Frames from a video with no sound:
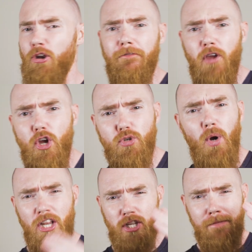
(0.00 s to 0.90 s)
the refusal
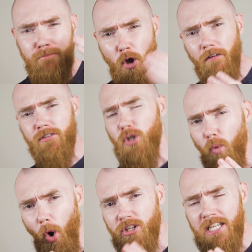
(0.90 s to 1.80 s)
to move
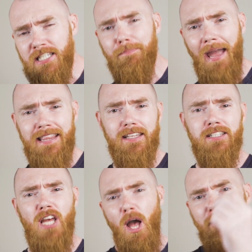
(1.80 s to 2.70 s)
towards
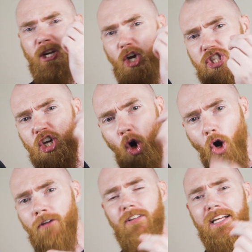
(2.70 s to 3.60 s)
independence because the
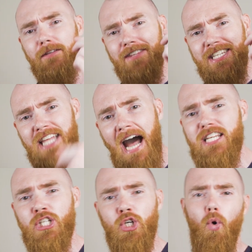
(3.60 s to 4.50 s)
conflict of the
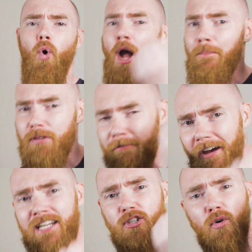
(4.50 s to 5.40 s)
status quo
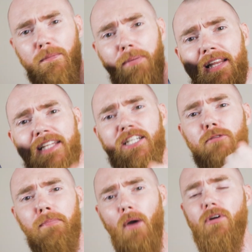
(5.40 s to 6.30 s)
provides all the
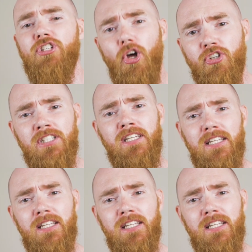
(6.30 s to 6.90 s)
political power Sturgeon